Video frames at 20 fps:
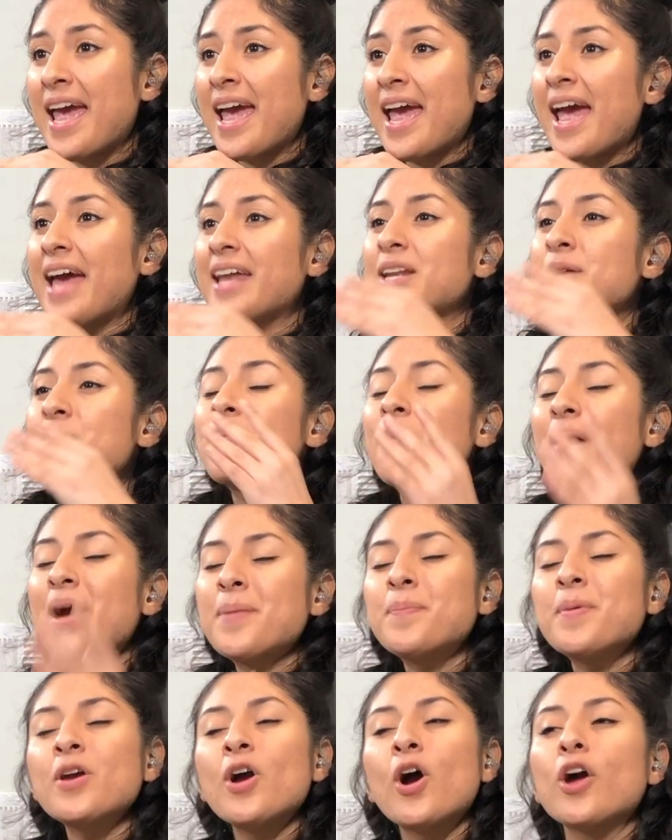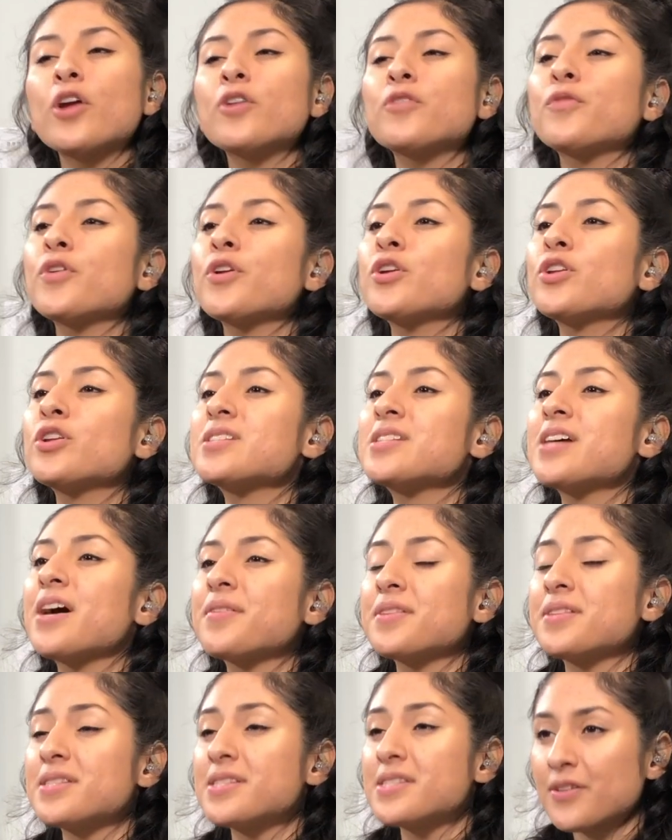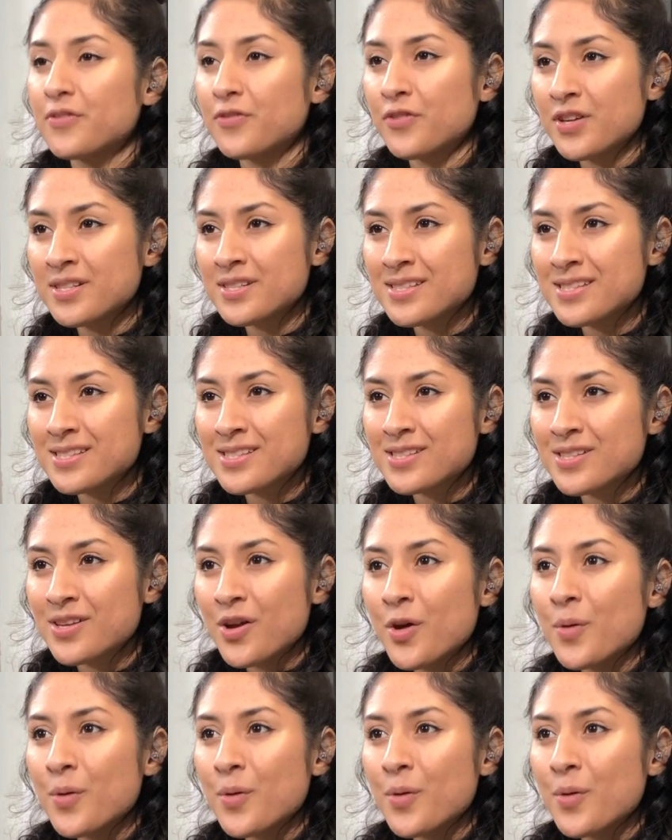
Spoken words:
And it might be hard for you to tell the difference,